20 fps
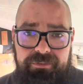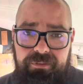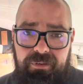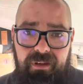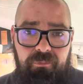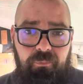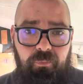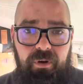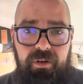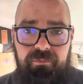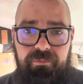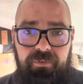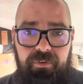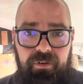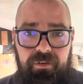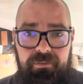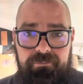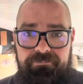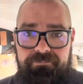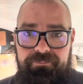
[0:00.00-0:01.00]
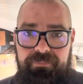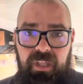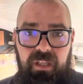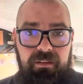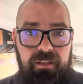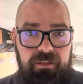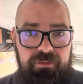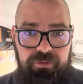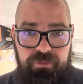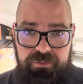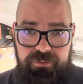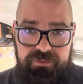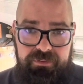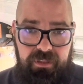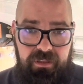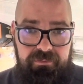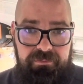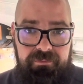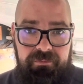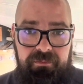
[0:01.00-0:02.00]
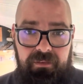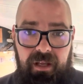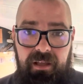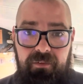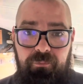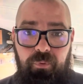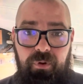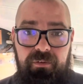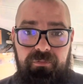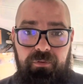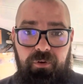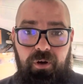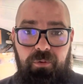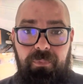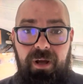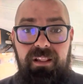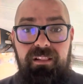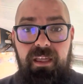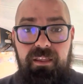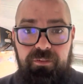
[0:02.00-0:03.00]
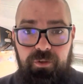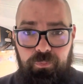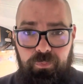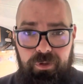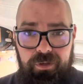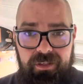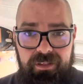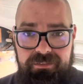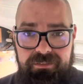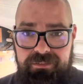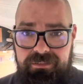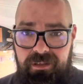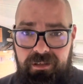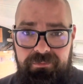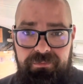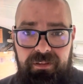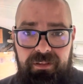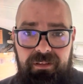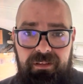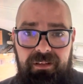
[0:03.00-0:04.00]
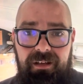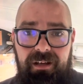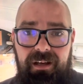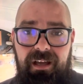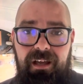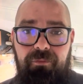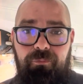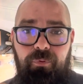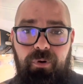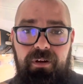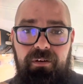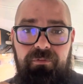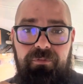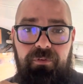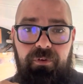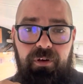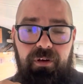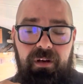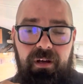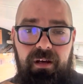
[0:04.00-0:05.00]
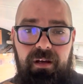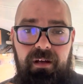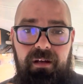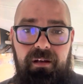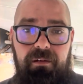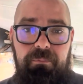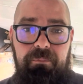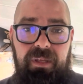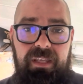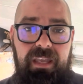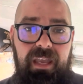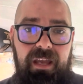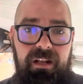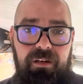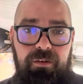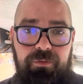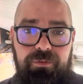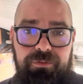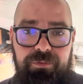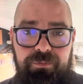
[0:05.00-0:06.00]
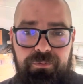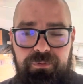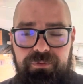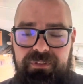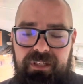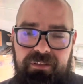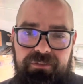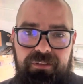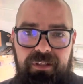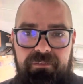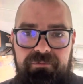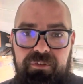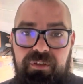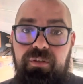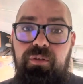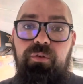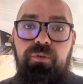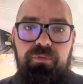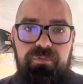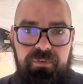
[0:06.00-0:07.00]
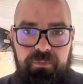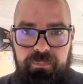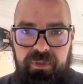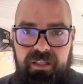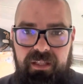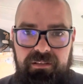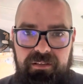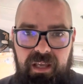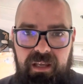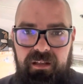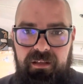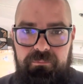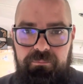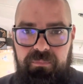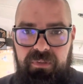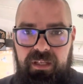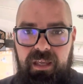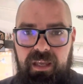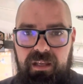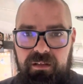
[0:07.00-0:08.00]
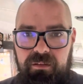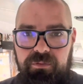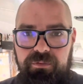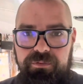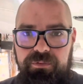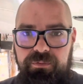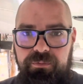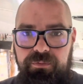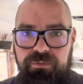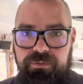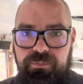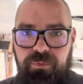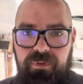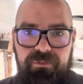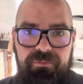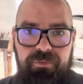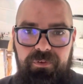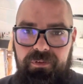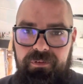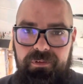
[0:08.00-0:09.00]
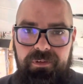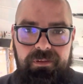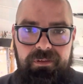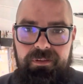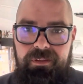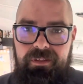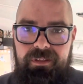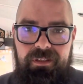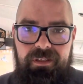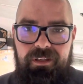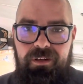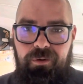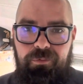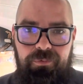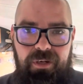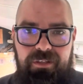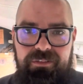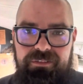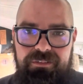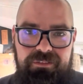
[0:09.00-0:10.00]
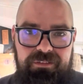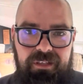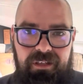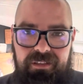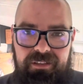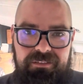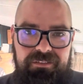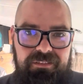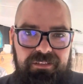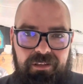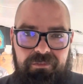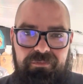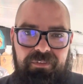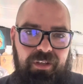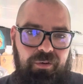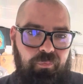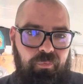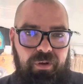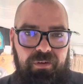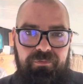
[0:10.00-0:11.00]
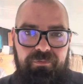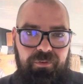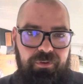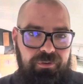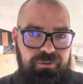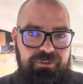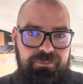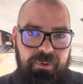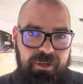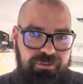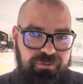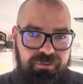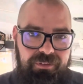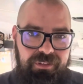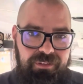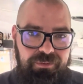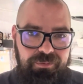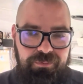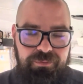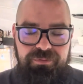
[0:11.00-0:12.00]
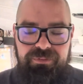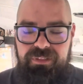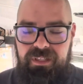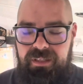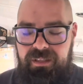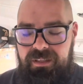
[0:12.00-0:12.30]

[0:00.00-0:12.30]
So I have one for electrical stuff. I have one for all my leather working stuff. I have one for mechanical tools. Actually, I have two for mechanical tools. One for, you know, wrenches, socket stuff, and then one for specialty tools.